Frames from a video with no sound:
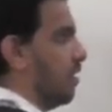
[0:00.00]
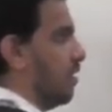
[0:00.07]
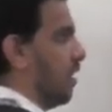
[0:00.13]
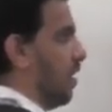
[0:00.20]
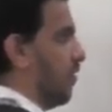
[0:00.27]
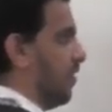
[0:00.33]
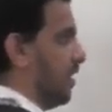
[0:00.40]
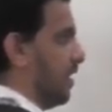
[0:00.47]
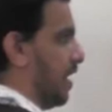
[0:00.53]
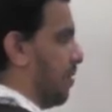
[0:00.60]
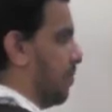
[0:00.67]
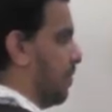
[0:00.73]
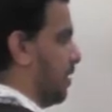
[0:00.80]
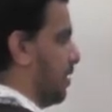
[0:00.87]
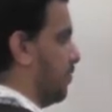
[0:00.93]
having
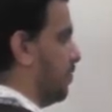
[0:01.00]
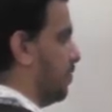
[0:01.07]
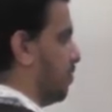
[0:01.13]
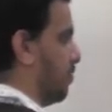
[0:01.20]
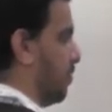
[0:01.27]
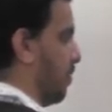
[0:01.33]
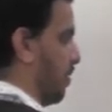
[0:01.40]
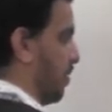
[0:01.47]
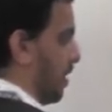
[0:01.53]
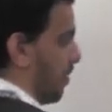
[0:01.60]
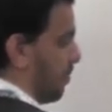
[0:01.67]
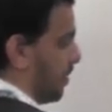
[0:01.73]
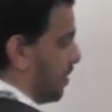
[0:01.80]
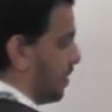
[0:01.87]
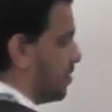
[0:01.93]

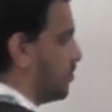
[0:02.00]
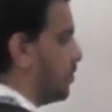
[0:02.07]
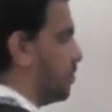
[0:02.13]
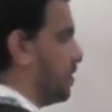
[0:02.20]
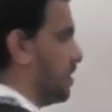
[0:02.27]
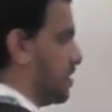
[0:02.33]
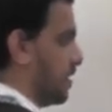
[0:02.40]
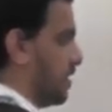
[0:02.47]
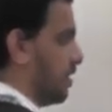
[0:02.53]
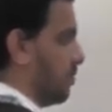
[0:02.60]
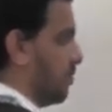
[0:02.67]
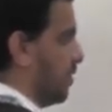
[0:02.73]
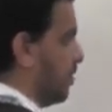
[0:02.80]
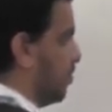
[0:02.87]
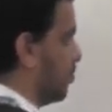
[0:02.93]
diameter is 50
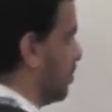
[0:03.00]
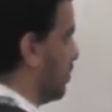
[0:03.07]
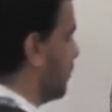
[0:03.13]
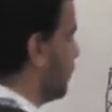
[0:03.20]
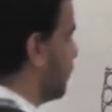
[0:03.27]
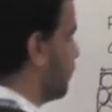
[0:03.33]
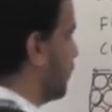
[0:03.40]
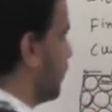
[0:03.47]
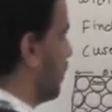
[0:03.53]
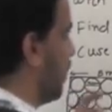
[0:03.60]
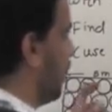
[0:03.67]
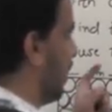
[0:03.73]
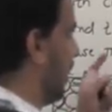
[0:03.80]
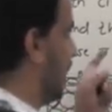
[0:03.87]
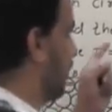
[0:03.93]
centimeter, okay.
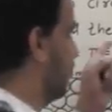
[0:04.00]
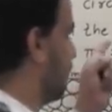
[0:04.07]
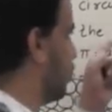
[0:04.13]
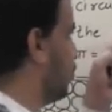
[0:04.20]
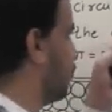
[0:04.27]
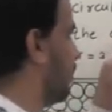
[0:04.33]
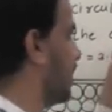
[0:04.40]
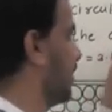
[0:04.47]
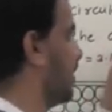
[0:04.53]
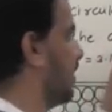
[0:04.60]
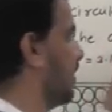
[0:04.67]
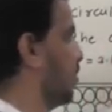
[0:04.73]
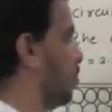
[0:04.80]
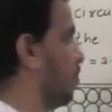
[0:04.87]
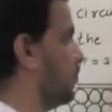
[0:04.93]
And we have to find the
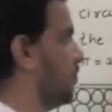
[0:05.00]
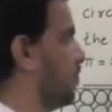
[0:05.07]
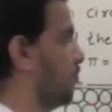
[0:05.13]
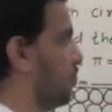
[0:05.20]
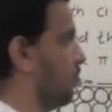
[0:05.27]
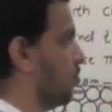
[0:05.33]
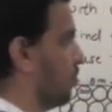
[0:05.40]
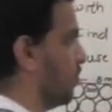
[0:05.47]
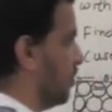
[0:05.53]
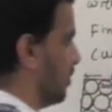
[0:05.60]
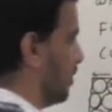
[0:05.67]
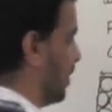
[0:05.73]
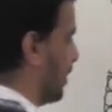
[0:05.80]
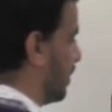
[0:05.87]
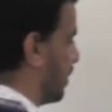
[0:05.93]
area of the floor
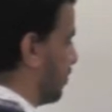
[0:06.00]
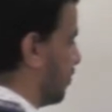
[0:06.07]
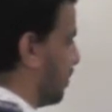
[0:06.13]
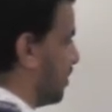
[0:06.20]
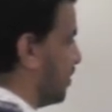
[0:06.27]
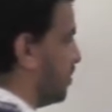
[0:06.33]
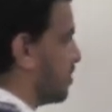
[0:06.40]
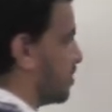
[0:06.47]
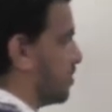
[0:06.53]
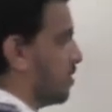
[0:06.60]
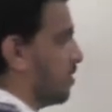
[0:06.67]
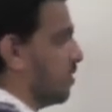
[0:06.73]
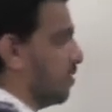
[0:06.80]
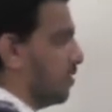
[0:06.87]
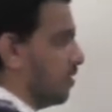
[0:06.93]
that remains
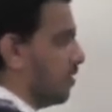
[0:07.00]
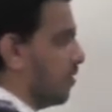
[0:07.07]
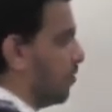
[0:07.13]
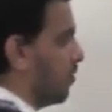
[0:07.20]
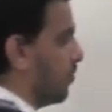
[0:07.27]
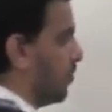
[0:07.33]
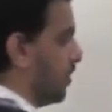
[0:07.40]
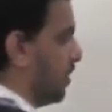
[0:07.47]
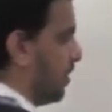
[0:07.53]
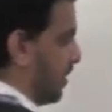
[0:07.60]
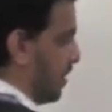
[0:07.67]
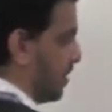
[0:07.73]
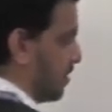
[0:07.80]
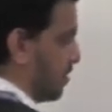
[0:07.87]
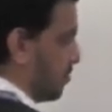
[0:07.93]
uncovered with
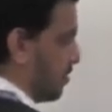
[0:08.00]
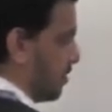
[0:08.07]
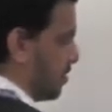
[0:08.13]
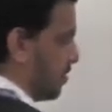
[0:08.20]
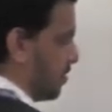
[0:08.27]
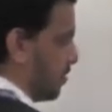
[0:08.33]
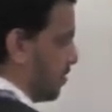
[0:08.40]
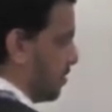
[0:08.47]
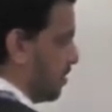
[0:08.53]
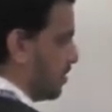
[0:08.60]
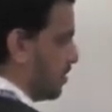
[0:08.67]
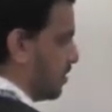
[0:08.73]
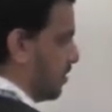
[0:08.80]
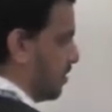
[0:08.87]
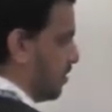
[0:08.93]
tiles, means this
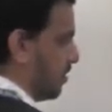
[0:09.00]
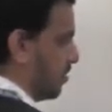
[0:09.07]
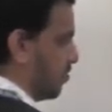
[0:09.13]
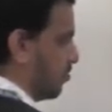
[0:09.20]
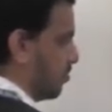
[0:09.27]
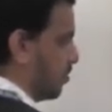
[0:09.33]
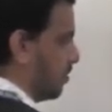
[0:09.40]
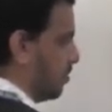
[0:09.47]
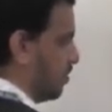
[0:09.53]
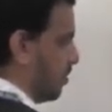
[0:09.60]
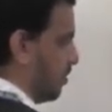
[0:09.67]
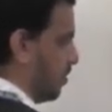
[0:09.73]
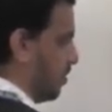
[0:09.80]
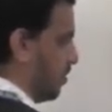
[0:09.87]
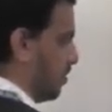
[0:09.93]
area, okay,
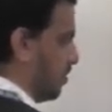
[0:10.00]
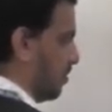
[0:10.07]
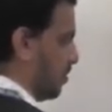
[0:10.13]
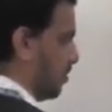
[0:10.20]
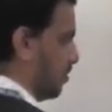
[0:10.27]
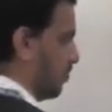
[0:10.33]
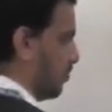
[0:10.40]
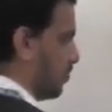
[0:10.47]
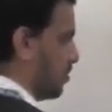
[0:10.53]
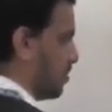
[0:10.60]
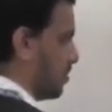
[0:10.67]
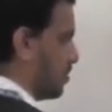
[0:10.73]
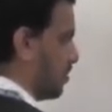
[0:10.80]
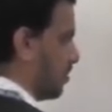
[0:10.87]
which is